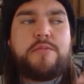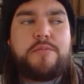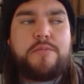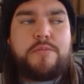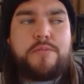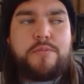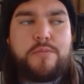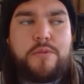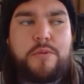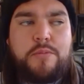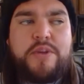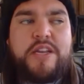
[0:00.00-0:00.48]

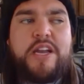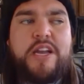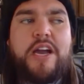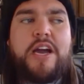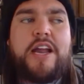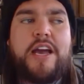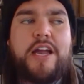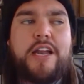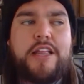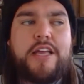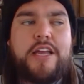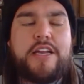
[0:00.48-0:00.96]
what we got
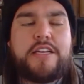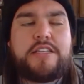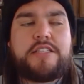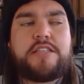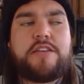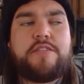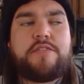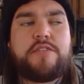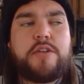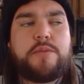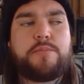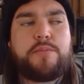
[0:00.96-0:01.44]
out of that
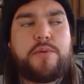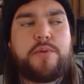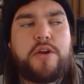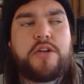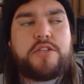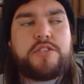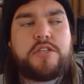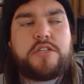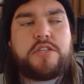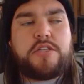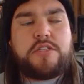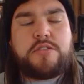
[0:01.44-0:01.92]
I-70
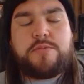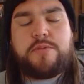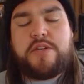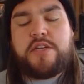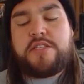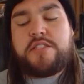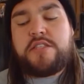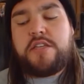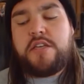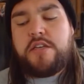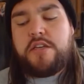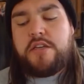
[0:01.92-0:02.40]
project was